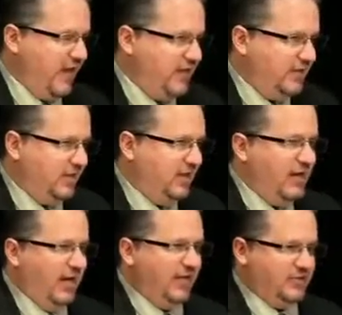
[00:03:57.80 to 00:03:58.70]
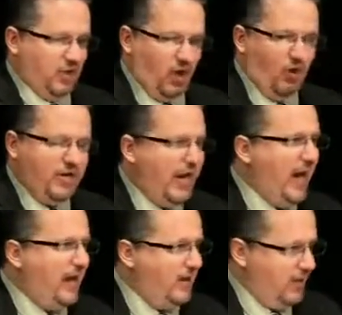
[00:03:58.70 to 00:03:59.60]
that idea and said, oh
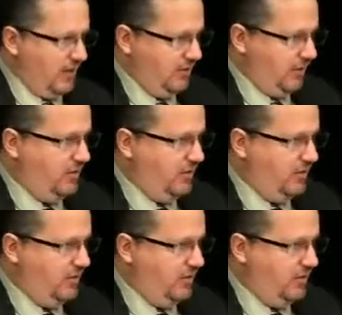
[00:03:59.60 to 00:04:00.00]
yeah, in